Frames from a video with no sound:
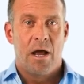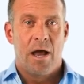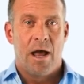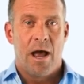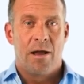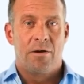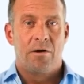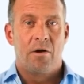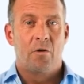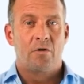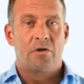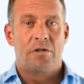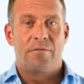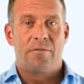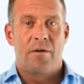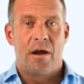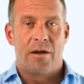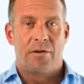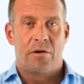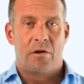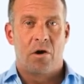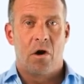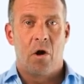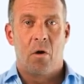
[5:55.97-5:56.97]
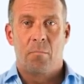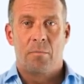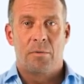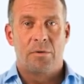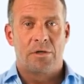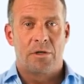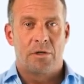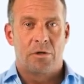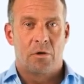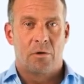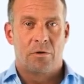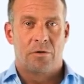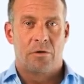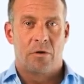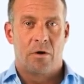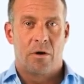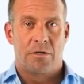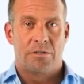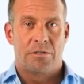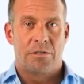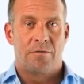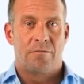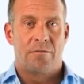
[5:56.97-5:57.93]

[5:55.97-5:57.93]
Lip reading: and notify the competent authority